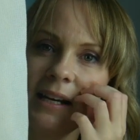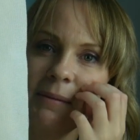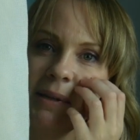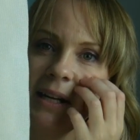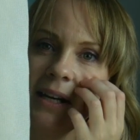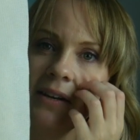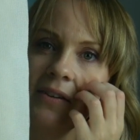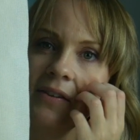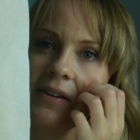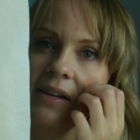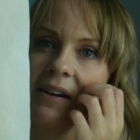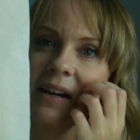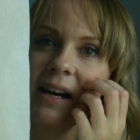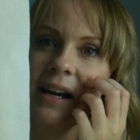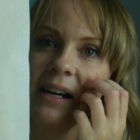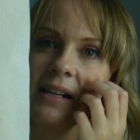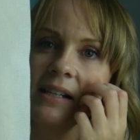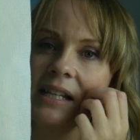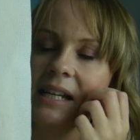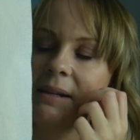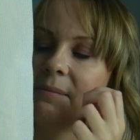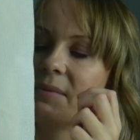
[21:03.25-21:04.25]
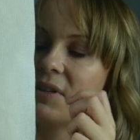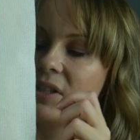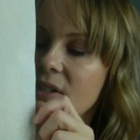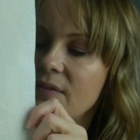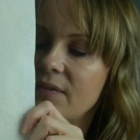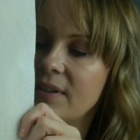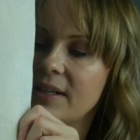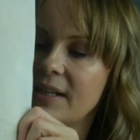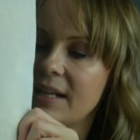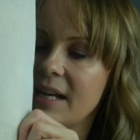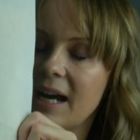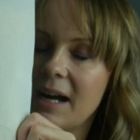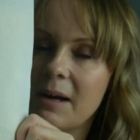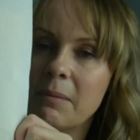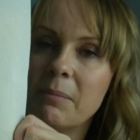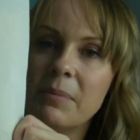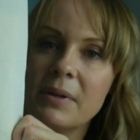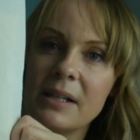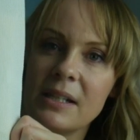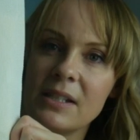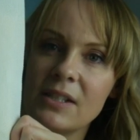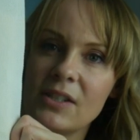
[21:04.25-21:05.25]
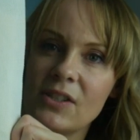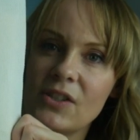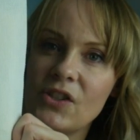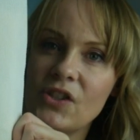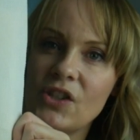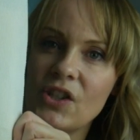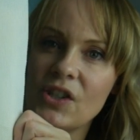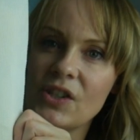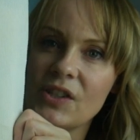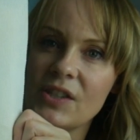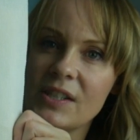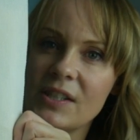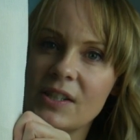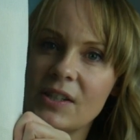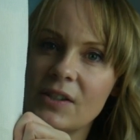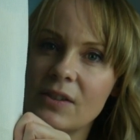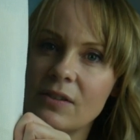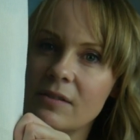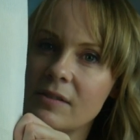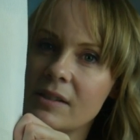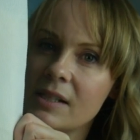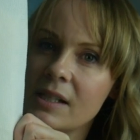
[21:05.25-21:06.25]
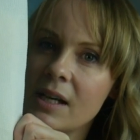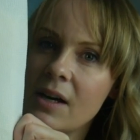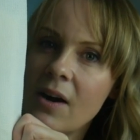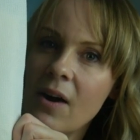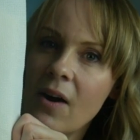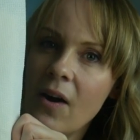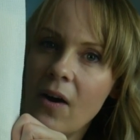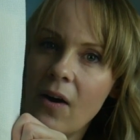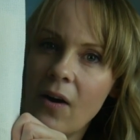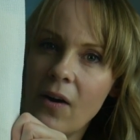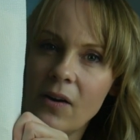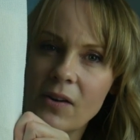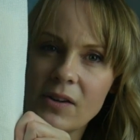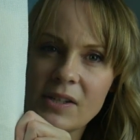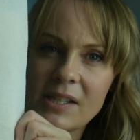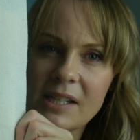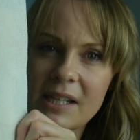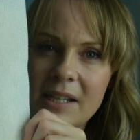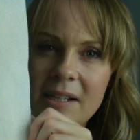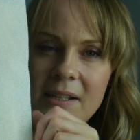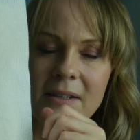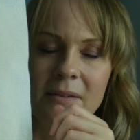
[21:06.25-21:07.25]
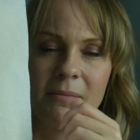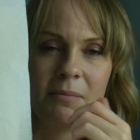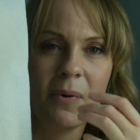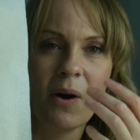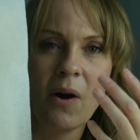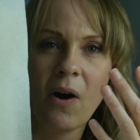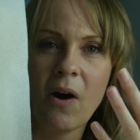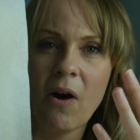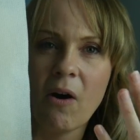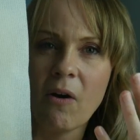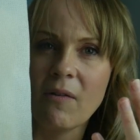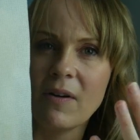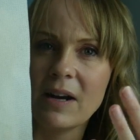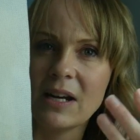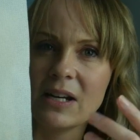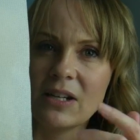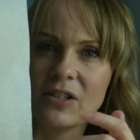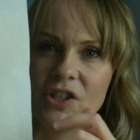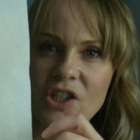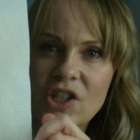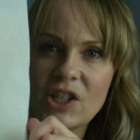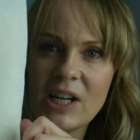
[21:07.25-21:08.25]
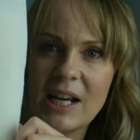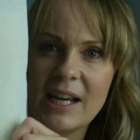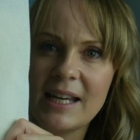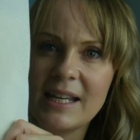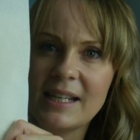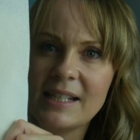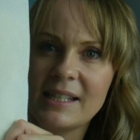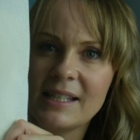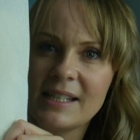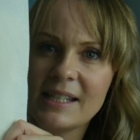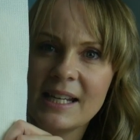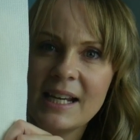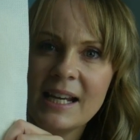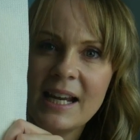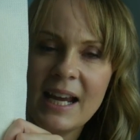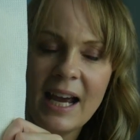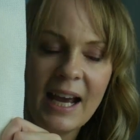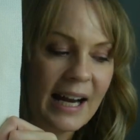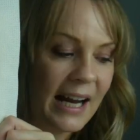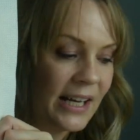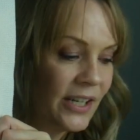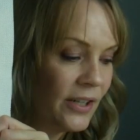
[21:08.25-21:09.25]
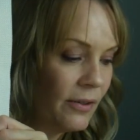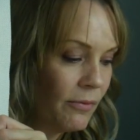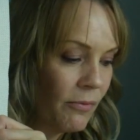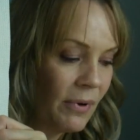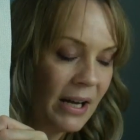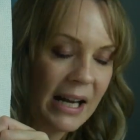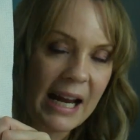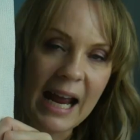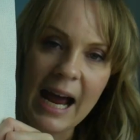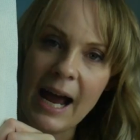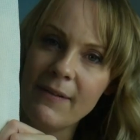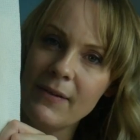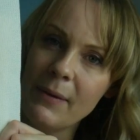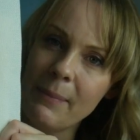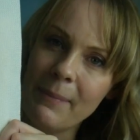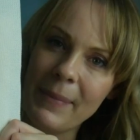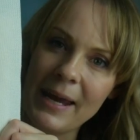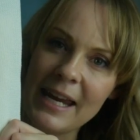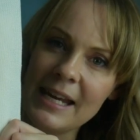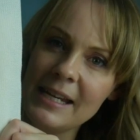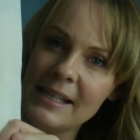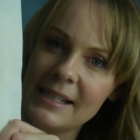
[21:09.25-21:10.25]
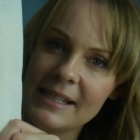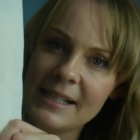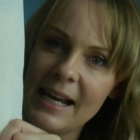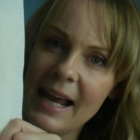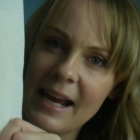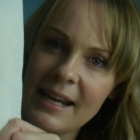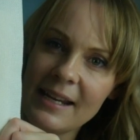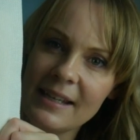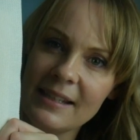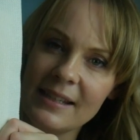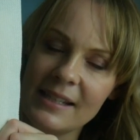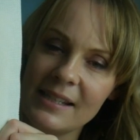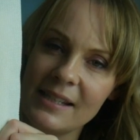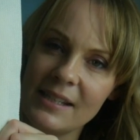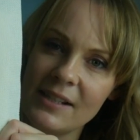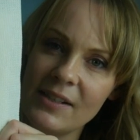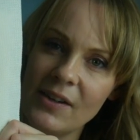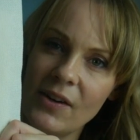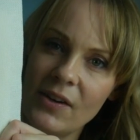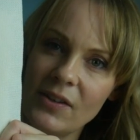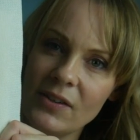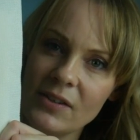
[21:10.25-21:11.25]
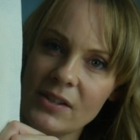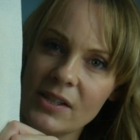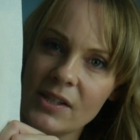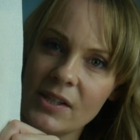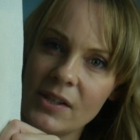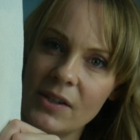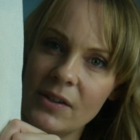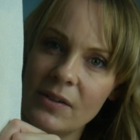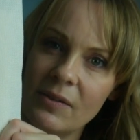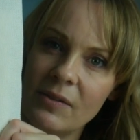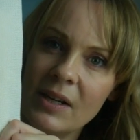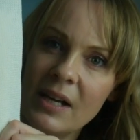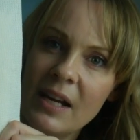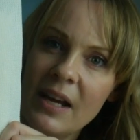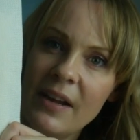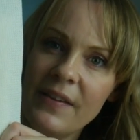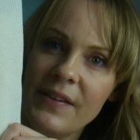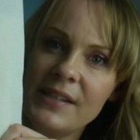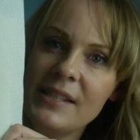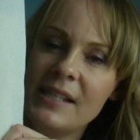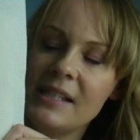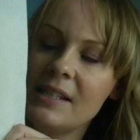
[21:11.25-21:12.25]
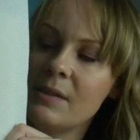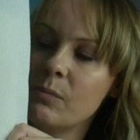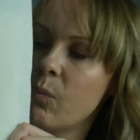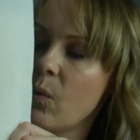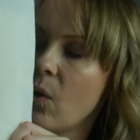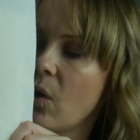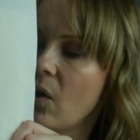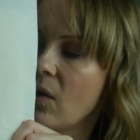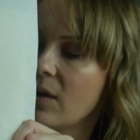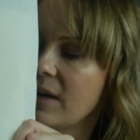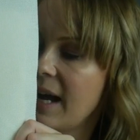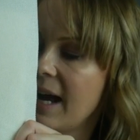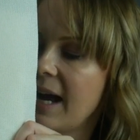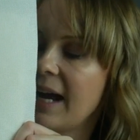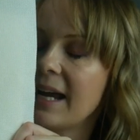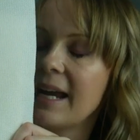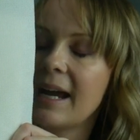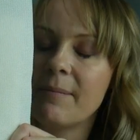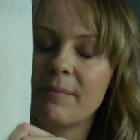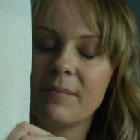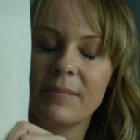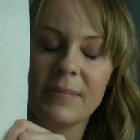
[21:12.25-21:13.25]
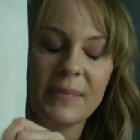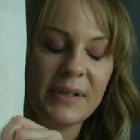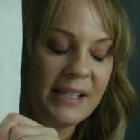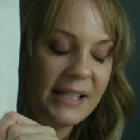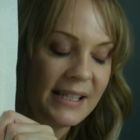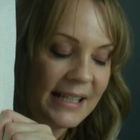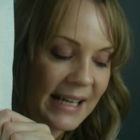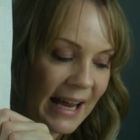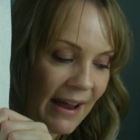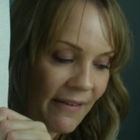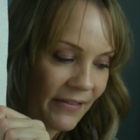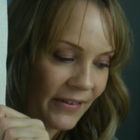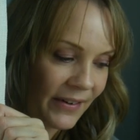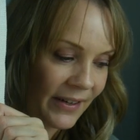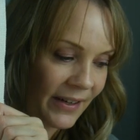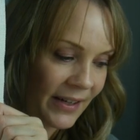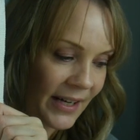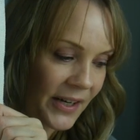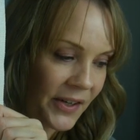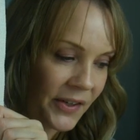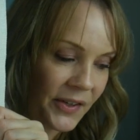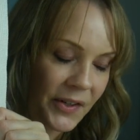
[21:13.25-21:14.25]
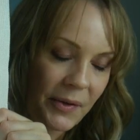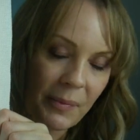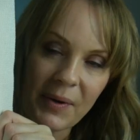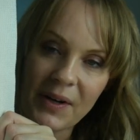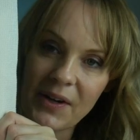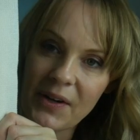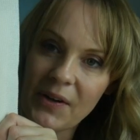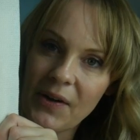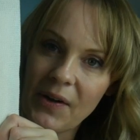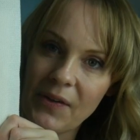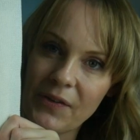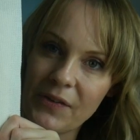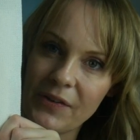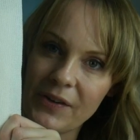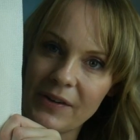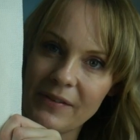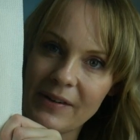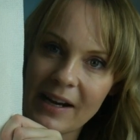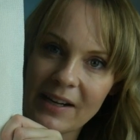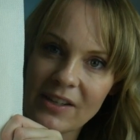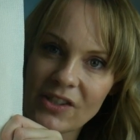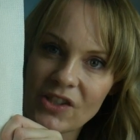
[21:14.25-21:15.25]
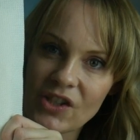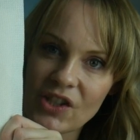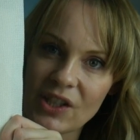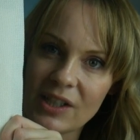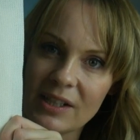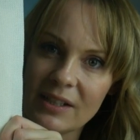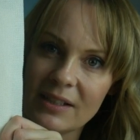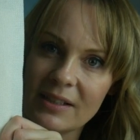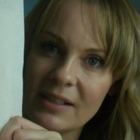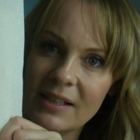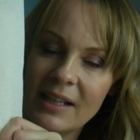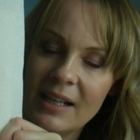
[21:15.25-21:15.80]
I mean, I know you can't see much of it now, but it's just those autumn orange shades, and I don't really have a piece like this at all, so this is one I am definitely going to work on through next year